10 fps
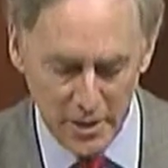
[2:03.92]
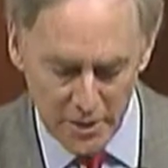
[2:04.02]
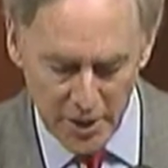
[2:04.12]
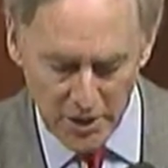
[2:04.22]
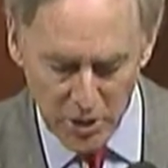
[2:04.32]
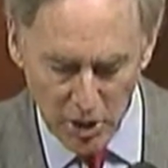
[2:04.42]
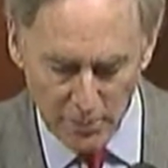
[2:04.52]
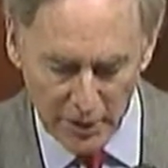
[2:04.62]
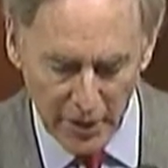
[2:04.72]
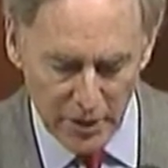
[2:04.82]

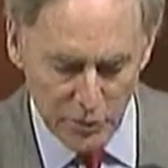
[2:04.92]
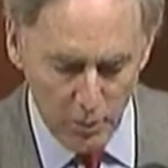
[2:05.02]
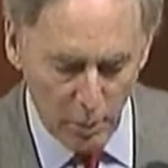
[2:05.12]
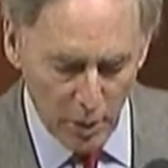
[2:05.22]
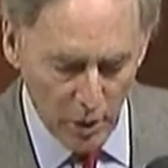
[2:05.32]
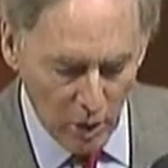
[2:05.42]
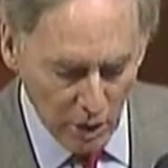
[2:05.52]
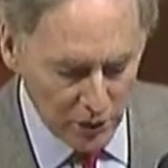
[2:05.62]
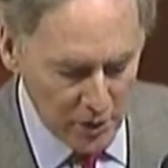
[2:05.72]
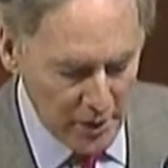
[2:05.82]
Stearns-TARP's latest report
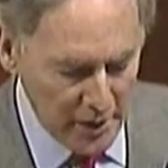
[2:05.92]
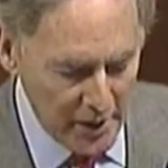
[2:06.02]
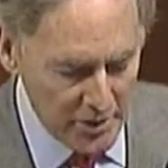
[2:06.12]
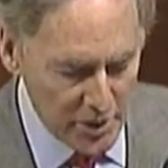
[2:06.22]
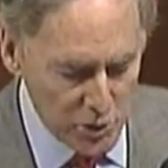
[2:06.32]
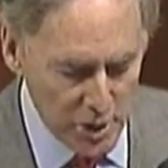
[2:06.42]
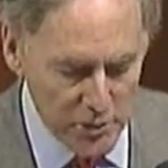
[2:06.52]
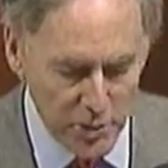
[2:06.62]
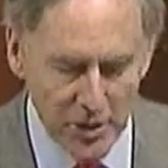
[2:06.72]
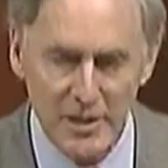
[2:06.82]
also indicates that
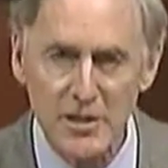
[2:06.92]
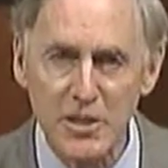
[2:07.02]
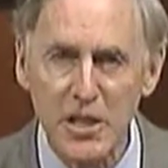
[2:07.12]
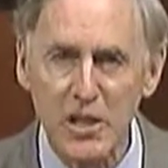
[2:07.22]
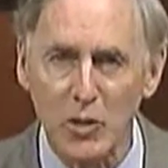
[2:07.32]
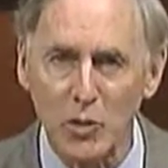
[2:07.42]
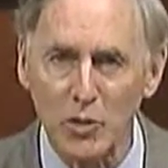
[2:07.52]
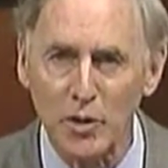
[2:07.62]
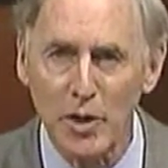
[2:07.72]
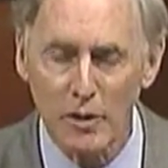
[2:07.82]
Treasury concealed
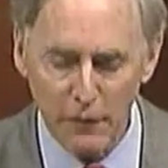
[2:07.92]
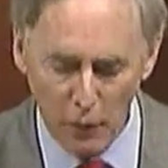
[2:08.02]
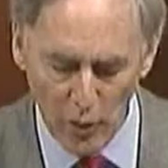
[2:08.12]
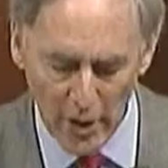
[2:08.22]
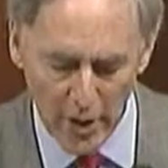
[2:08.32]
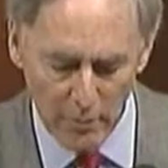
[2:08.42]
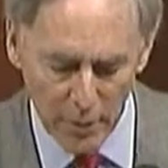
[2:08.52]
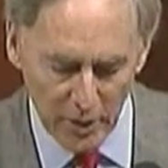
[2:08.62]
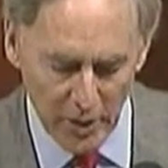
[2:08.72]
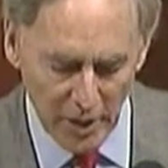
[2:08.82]
$40
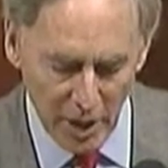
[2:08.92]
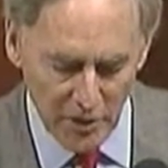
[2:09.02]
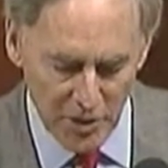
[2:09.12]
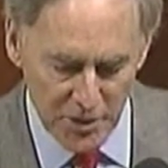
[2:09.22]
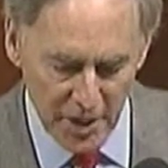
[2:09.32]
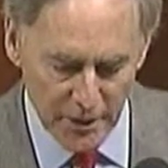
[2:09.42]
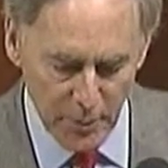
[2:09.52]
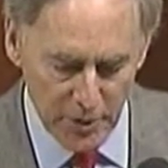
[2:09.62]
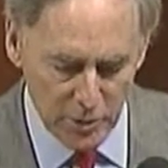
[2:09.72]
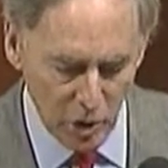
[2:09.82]
billion in
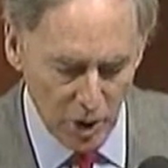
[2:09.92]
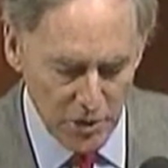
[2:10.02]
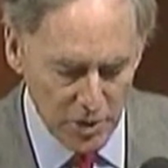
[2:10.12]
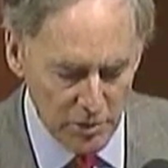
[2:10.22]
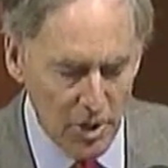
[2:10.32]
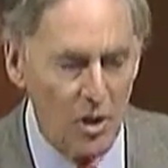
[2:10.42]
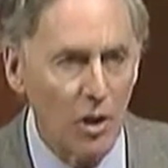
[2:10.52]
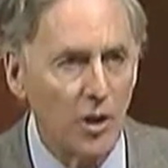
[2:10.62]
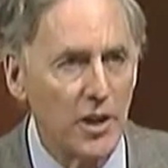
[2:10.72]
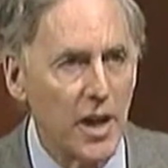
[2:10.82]
taxpayers' losses
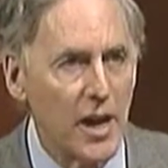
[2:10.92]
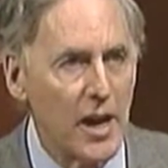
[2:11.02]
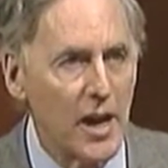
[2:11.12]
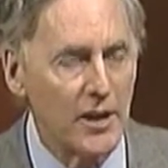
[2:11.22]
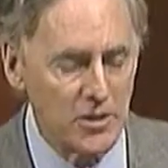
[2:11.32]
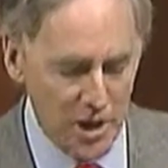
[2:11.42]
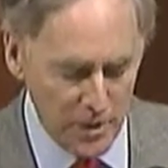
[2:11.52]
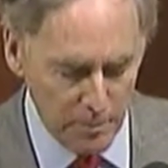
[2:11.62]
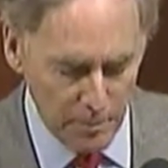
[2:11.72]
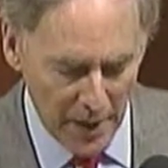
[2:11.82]
on the
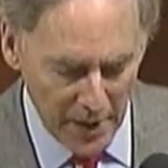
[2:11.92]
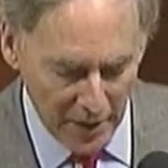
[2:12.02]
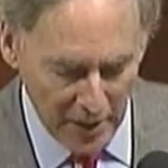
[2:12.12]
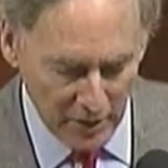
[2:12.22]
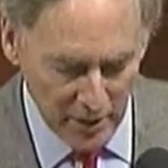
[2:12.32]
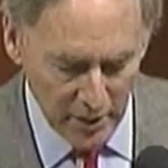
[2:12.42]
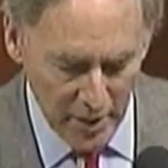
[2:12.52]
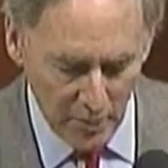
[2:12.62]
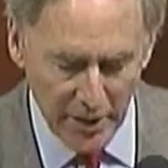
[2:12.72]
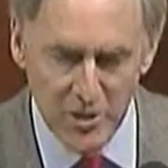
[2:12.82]
AIG bailout
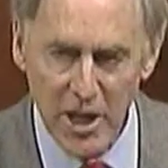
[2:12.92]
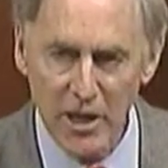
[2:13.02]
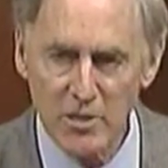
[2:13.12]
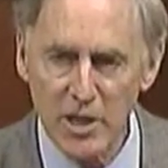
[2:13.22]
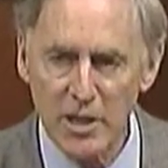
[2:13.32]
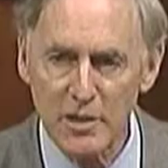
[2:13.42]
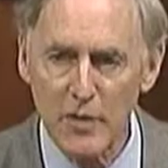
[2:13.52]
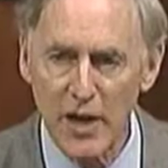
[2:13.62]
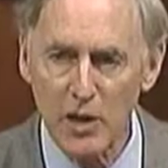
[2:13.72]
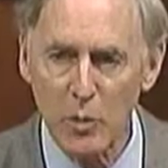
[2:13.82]
by changing its
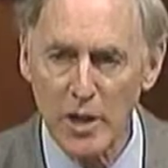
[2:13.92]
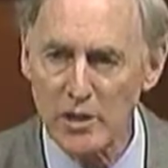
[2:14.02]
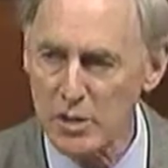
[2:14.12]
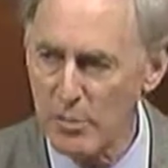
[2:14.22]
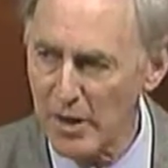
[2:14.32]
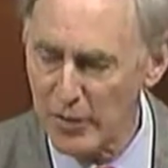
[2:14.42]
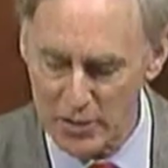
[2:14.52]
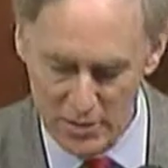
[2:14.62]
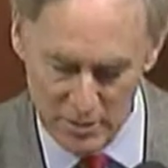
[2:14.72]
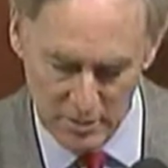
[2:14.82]
valuation
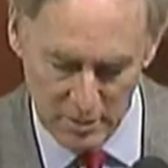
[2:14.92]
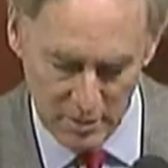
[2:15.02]
methods.